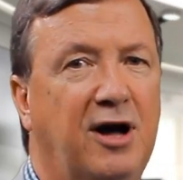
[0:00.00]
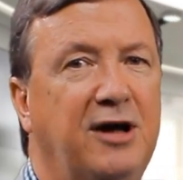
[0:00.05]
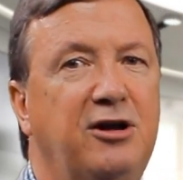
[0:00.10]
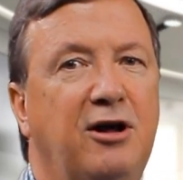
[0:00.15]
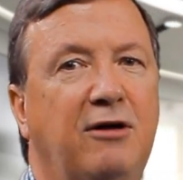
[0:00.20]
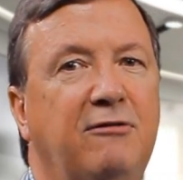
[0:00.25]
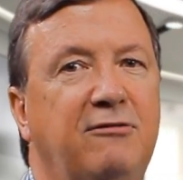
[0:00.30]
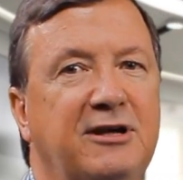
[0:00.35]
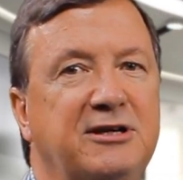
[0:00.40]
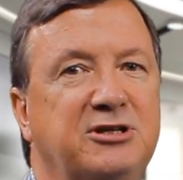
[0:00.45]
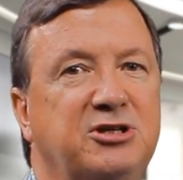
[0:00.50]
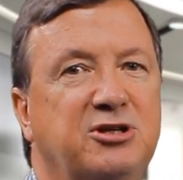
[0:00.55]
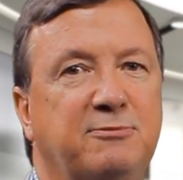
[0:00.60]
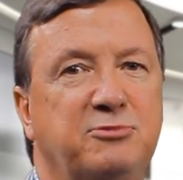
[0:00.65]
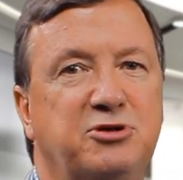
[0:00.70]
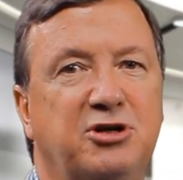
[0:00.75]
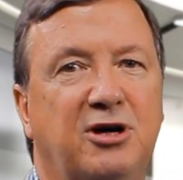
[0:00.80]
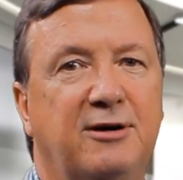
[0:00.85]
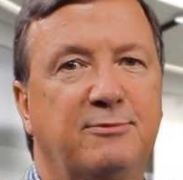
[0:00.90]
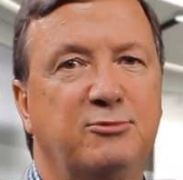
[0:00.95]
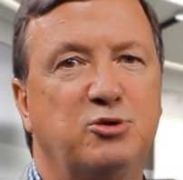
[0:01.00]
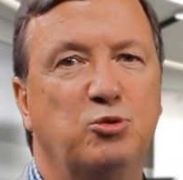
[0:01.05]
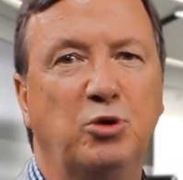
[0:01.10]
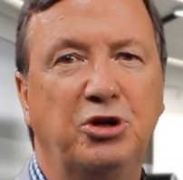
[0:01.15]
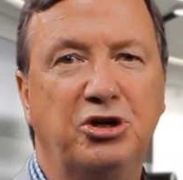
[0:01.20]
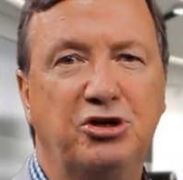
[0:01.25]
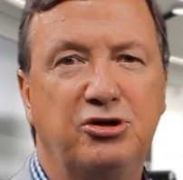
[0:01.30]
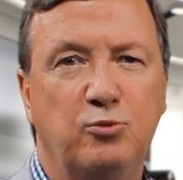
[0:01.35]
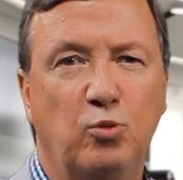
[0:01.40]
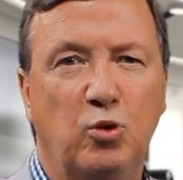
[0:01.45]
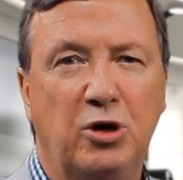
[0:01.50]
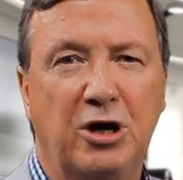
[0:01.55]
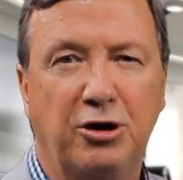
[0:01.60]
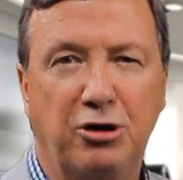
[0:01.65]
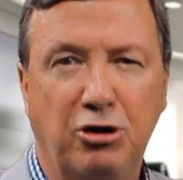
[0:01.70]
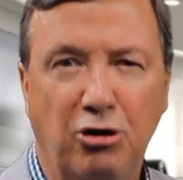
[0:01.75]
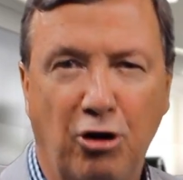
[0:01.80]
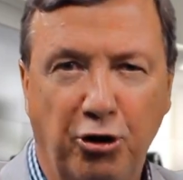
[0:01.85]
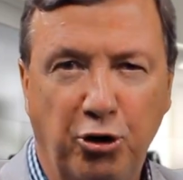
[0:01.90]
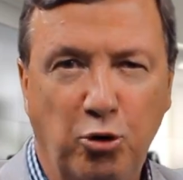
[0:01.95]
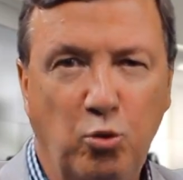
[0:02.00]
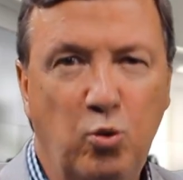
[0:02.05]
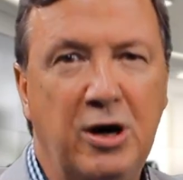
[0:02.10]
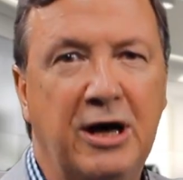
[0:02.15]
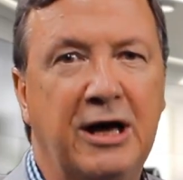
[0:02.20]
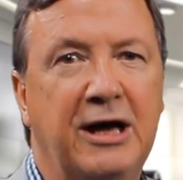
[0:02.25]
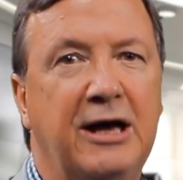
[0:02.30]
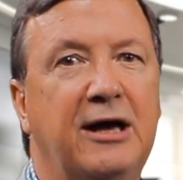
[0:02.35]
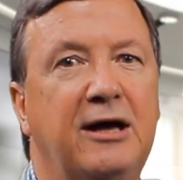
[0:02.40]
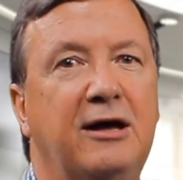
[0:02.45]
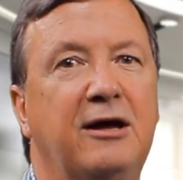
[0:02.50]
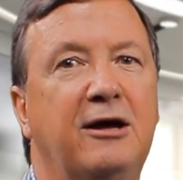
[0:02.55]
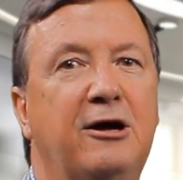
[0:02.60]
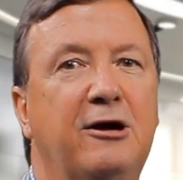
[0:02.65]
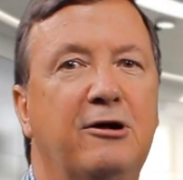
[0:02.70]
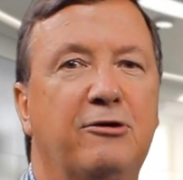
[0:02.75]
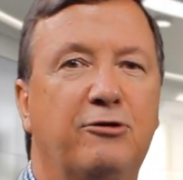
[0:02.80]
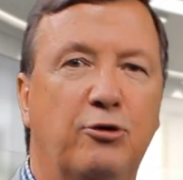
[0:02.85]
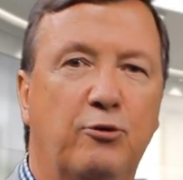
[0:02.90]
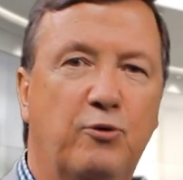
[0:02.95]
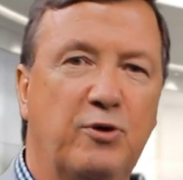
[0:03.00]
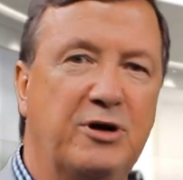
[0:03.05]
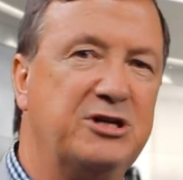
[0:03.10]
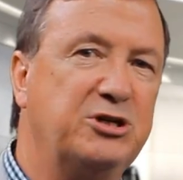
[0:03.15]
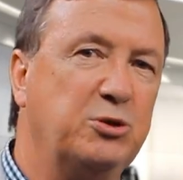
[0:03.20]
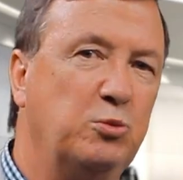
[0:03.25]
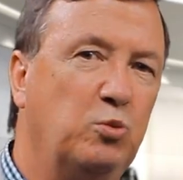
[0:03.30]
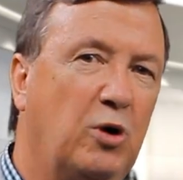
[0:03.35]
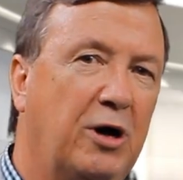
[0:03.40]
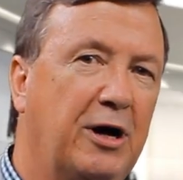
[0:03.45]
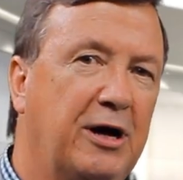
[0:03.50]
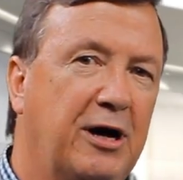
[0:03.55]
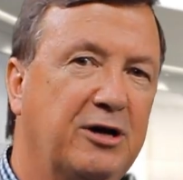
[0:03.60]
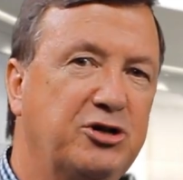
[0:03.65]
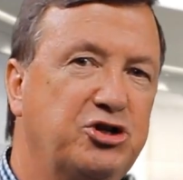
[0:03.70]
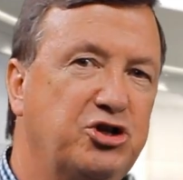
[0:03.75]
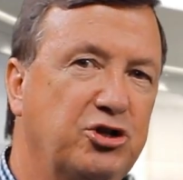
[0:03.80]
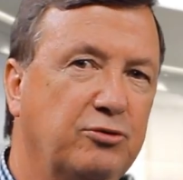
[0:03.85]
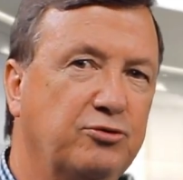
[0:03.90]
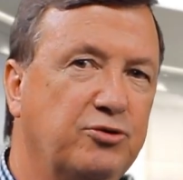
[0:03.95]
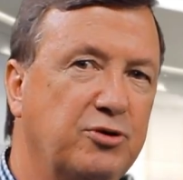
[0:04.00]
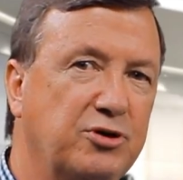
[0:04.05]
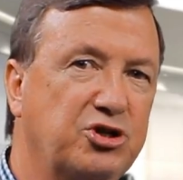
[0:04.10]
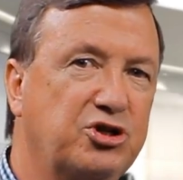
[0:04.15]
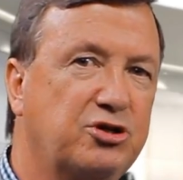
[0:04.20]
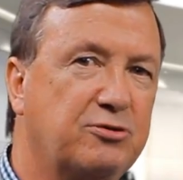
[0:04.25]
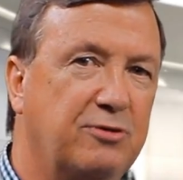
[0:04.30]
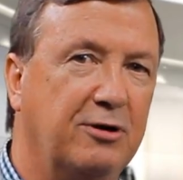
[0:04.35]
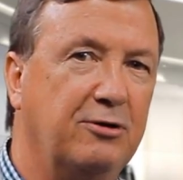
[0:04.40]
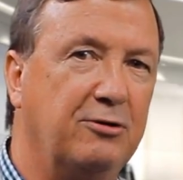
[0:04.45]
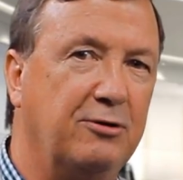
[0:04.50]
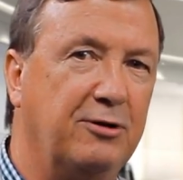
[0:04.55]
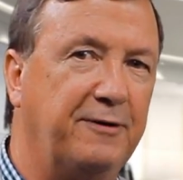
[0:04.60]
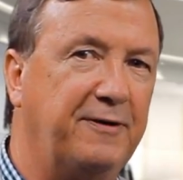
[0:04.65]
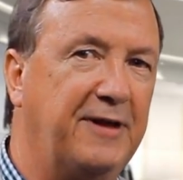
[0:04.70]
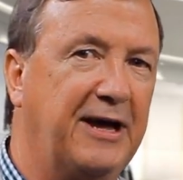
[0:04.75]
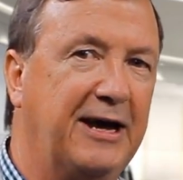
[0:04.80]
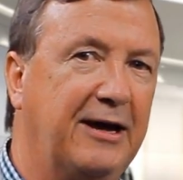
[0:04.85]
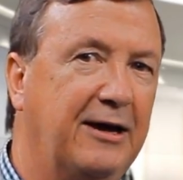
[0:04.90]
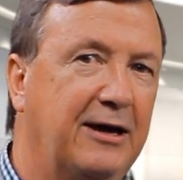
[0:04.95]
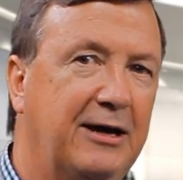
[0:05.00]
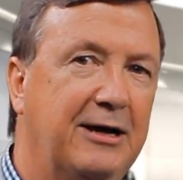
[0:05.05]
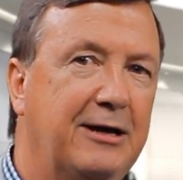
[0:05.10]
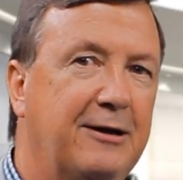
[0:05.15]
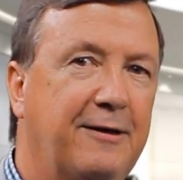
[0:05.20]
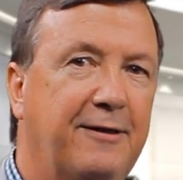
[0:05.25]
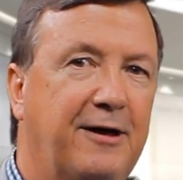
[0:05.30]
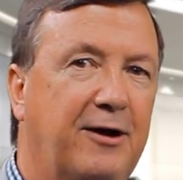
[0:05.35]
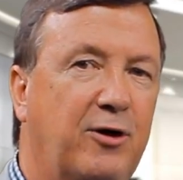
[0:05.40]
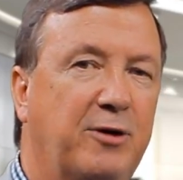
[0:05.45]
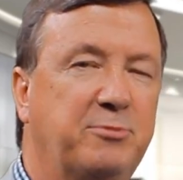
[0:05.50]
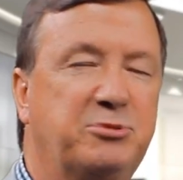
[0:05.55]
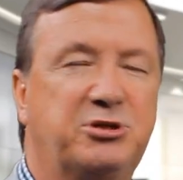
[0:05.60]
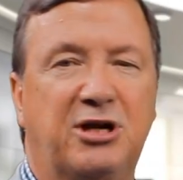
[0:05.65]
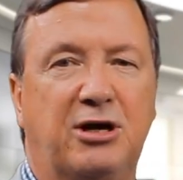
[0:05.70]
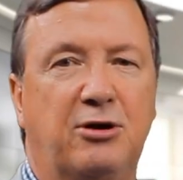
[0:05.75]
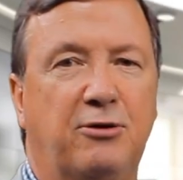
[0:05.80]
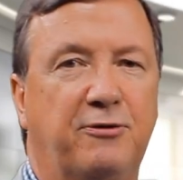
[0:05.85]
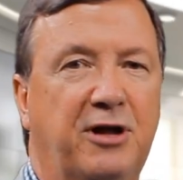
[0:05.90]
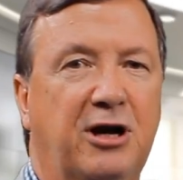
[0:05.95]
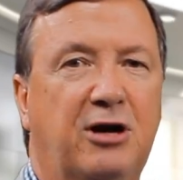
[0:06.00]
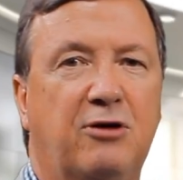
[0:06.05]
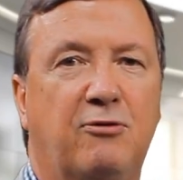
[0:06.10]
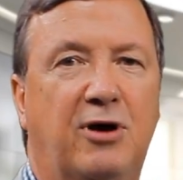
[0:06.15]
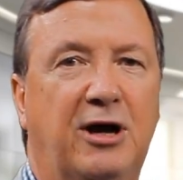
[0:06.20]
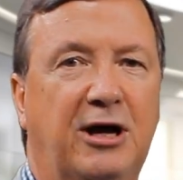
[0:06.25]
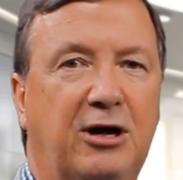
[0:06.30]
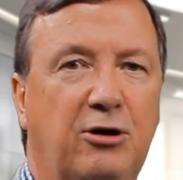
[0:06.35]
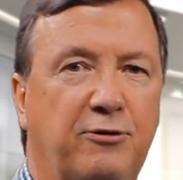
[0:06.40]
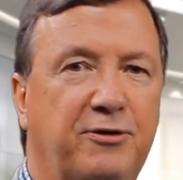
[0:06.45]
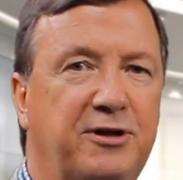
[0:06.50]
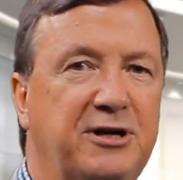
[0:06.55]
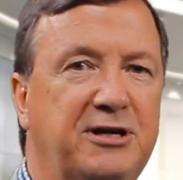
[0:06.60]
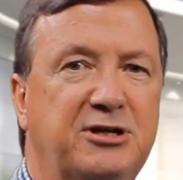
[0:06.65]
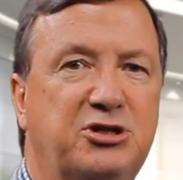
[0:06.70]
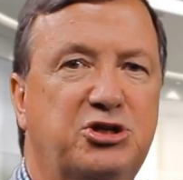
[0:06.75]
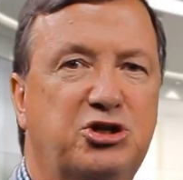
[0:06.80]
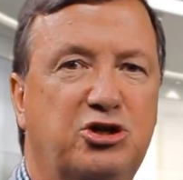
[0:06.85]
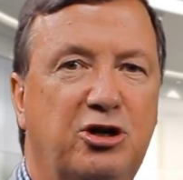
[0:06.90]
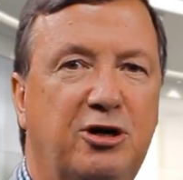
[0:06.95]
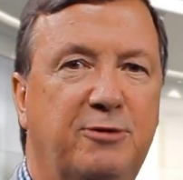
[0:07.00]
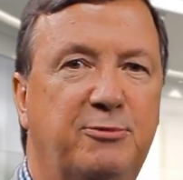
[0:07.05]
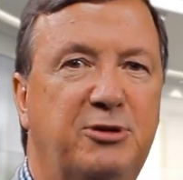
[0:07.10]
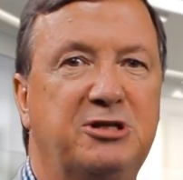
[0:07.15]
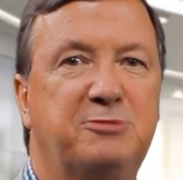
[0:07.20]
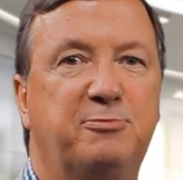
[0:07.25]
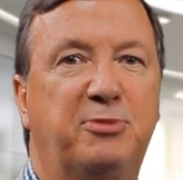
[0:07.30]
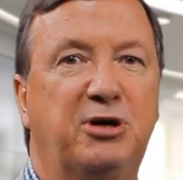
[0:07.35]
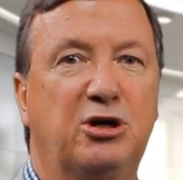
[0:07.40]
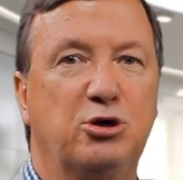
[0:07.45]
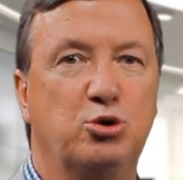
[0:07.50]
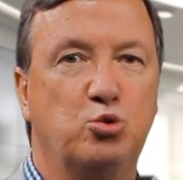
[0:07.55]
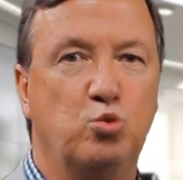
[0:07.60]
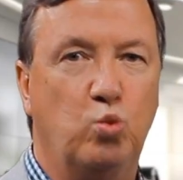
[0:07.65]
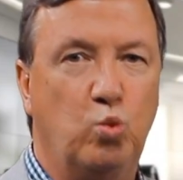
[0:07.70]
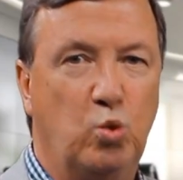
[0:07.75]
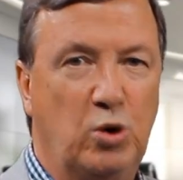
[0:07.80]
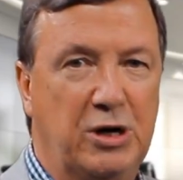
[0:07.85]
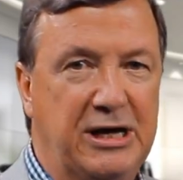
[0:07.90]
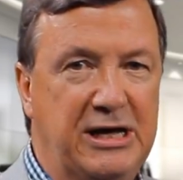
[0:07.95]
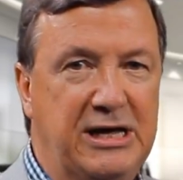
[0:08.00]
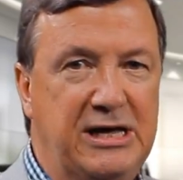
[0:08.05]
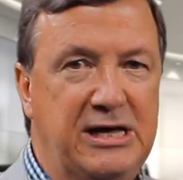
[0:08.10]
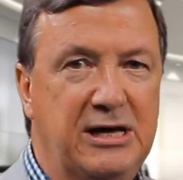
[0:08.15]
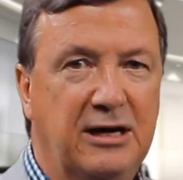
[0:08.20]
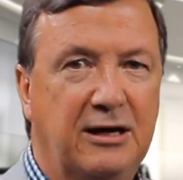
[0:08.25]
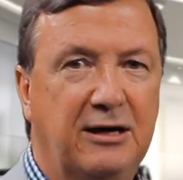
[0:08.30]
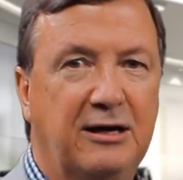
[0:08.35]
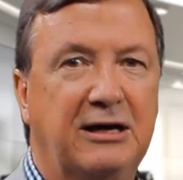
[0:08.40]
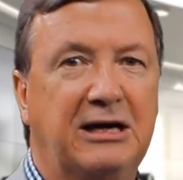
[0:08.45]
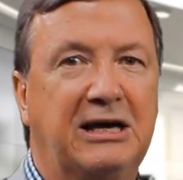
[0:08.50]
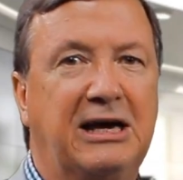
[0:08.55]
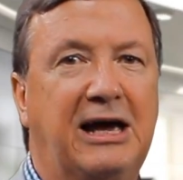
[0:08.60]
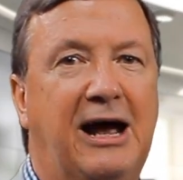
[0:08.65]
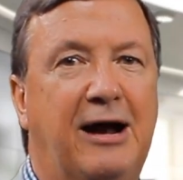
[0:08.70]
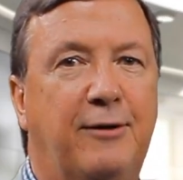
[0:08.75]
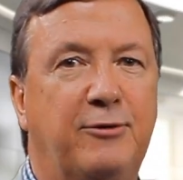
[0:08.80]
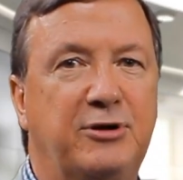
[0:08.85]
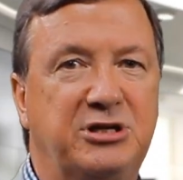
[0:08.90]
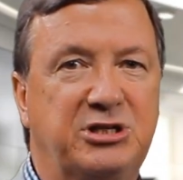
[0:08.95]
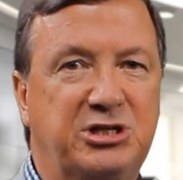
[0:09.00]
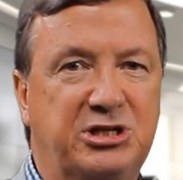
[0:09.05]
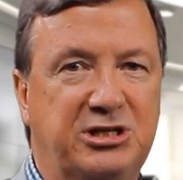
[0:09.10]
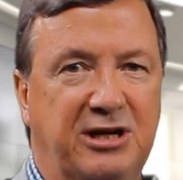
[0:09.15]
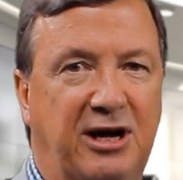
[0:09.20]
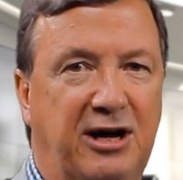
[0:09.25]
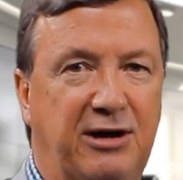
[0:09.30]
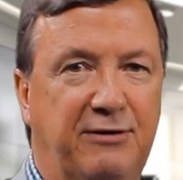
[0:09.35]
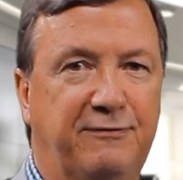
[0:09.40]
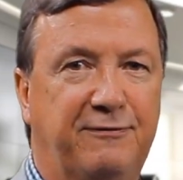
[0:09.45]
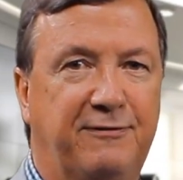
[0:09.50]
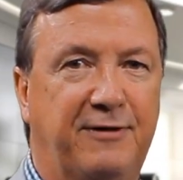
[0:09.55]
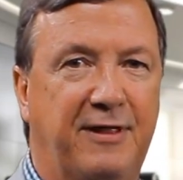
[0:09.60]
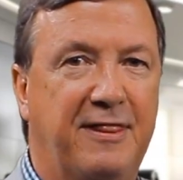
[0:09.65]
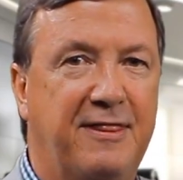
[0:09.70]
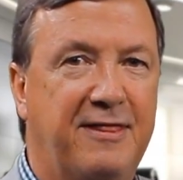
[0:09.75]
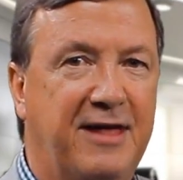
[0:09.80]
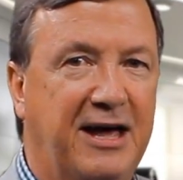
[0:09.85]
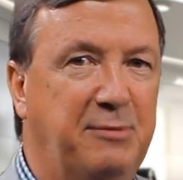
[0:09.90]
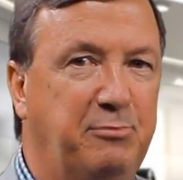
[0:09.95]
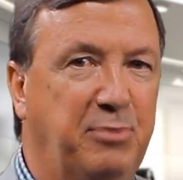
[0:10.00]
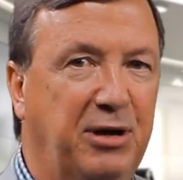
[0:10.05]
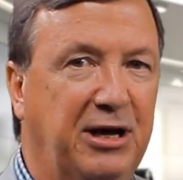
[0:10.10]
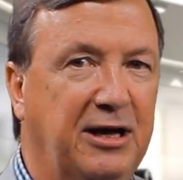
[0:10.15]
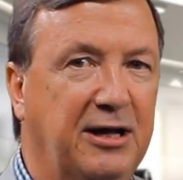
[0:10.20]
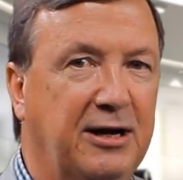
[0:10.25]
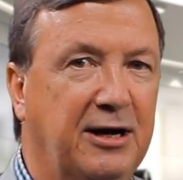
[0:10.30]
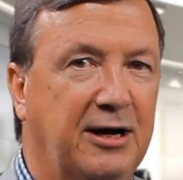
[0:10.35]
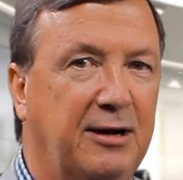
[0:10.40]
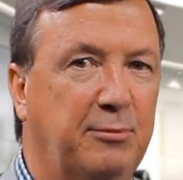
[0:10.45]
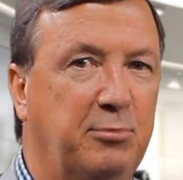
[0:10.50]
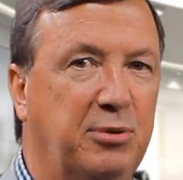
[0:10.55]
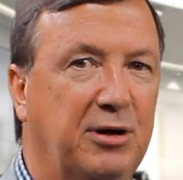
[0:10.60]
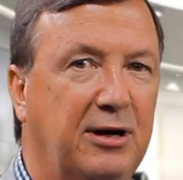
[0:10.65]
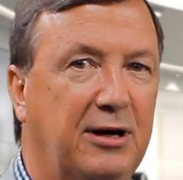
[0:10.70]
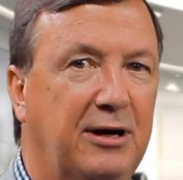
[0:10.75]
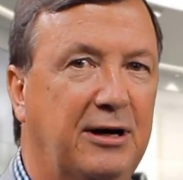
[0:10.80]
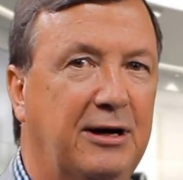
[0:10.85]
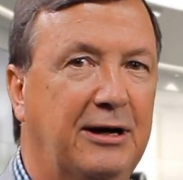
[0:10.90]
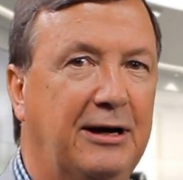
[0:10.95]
I know this, sometimes we are not aware the reason why our children struggle and they're upset or they're crying or they're disturbed is because we carry stuff and they pick it up